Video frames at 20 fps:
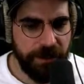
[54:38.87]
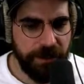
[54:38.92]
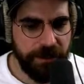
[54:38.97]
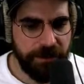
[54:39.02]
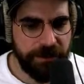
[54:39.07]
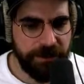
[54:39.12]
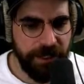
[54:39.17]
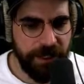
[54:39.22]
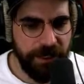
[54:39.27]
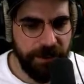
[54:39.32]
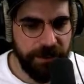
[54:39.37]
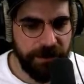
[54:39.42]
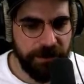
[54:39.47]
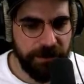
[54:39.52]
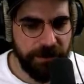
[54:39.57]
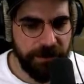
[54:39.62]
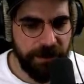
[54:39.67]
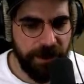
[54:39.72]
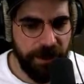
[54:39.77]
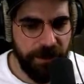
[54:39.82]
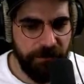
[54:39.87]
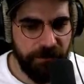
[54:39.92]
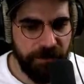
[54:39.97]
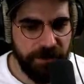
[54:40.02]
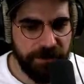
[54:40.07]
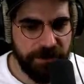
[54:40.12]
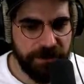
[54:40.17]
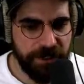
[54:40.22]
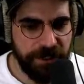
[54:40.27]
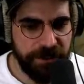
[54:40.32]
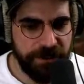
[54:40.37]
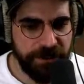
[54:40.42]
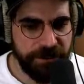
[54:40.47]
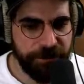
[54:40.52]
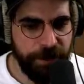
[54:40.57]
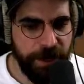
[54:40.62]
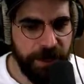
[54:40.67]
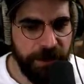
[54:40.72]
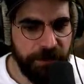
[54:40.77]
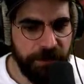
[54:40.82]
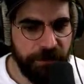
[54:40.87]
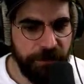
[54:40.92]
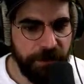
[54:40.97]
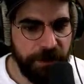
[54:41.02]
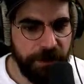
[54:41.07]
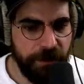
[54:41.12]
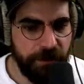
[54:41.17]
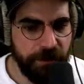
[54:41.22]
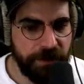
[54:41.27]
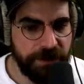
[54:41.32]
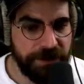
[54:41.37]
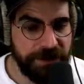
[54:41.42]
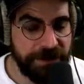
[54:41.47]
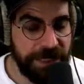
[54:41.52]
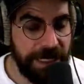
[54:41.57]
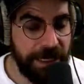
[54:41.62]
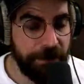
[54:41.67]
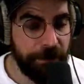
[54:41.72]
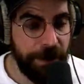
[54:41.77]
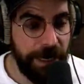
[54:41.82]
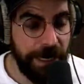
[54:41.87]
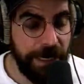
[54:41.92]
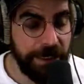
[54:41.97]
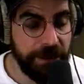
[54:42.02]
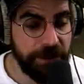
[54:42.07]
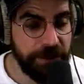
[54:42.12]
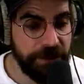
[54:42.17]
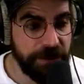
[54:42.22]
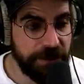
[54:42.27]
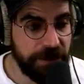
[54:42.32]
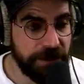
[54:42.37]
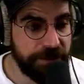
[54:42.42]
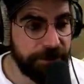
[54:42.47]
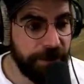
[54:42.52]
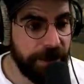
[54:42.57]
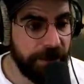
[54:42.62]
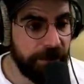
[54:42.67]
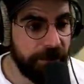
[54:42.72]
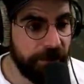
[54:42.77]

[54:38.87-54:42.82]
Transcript: Saint Heavy says, is Payday 3 on the same engine as Payday